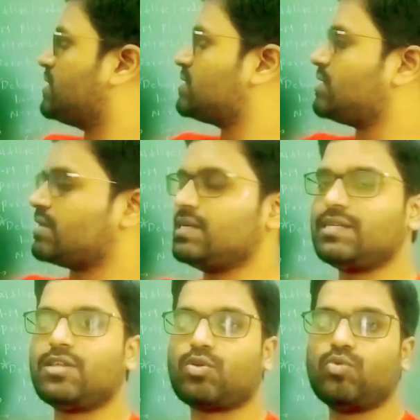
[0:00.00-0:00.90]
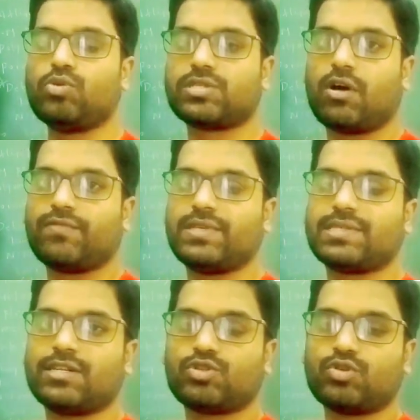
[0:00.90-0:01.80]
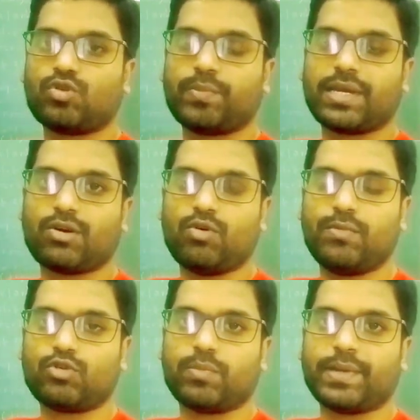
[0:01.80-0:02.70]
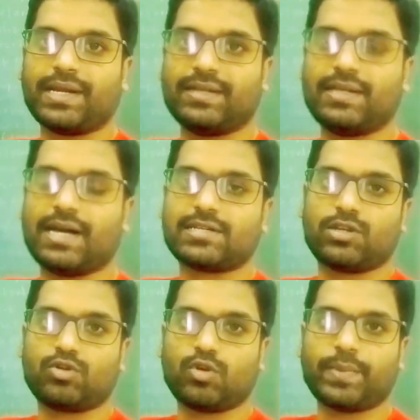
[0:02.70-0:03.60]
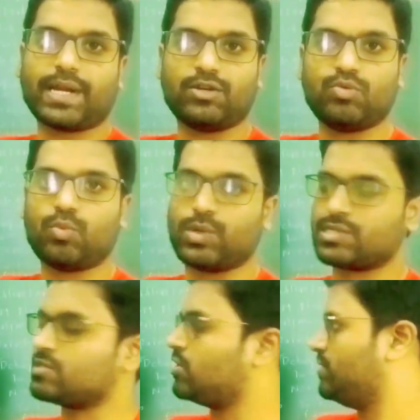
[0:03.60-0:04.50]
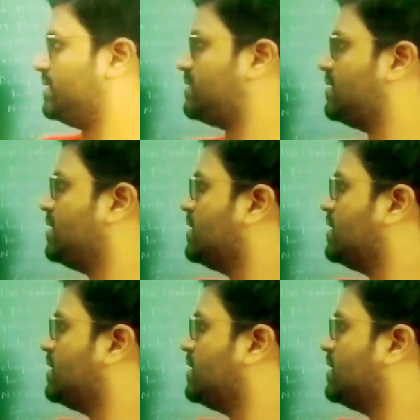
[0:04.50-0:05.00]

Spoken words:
just read the rules of this anisotropic, homotopic and diastereotopic, and do questions on that.